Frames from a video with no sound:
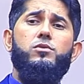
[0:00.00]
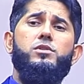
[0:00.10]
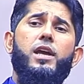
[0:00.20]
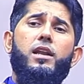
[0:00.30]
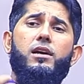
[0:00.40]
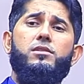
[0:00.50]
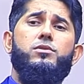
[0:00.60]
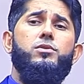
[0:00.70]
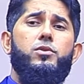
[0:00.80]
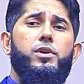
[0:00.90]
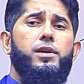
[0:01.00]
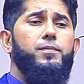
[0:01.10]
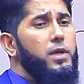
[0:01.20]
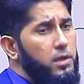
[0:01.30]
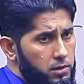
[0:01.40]
to tell a story
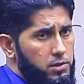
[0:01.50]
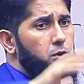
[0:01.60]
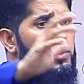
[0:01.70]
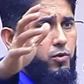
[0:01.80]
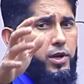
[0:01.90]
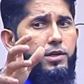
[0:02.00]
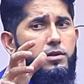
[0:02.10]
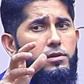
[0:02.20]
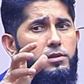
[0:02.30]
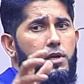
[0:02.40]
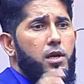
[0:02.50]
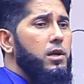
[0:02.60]
to your readers,